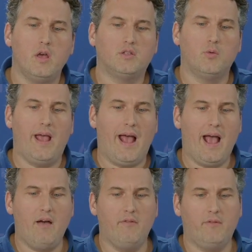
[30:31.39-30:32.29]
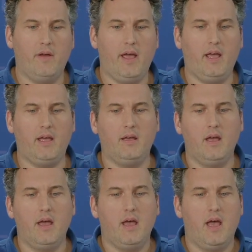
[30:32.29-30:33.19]
So we have an
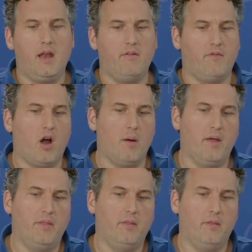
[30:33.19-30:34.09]
environment